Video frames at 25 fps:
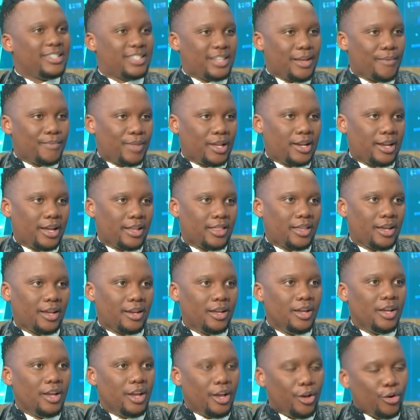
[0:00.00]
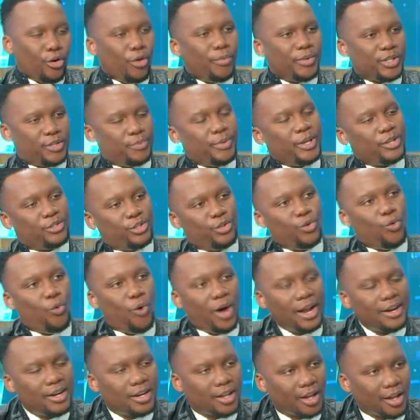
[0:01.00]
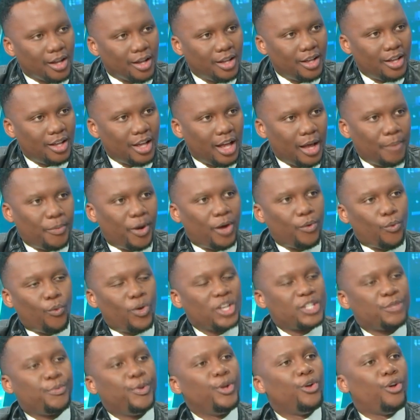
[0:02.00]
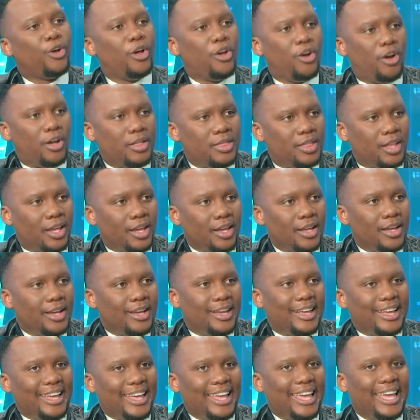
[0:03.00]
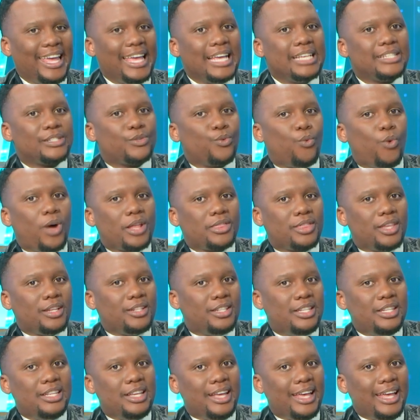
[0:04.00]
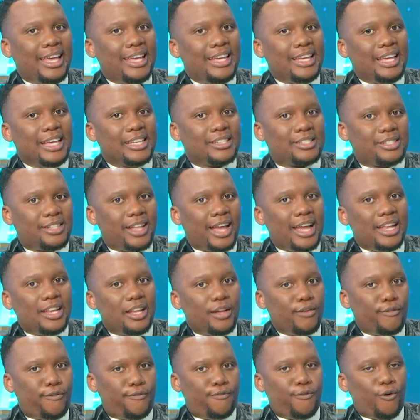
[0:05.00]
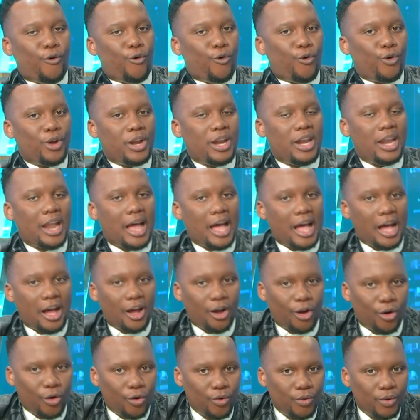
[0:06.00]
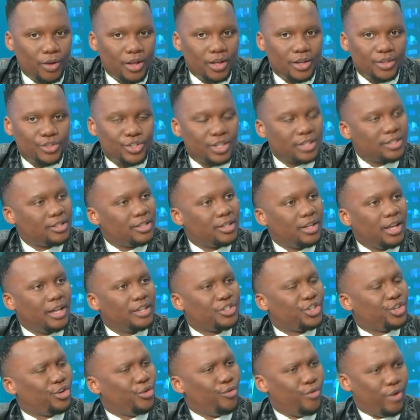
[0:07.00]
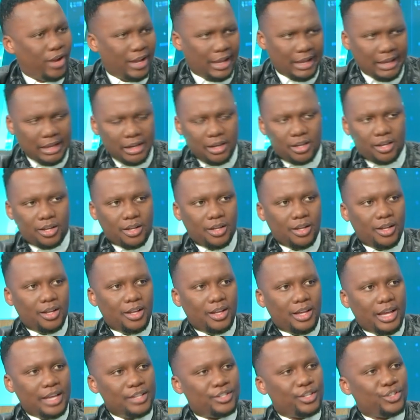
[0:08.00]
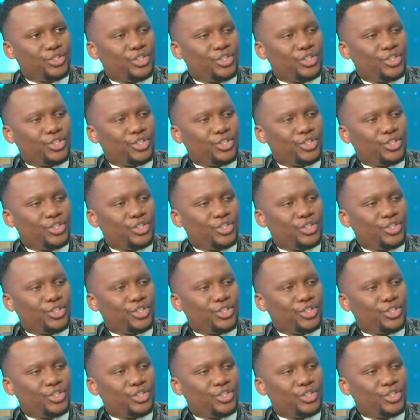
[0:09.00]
something like that. It almost makes you wonder about what's been going on there. Is what the DA is standing for now just a charade? Is it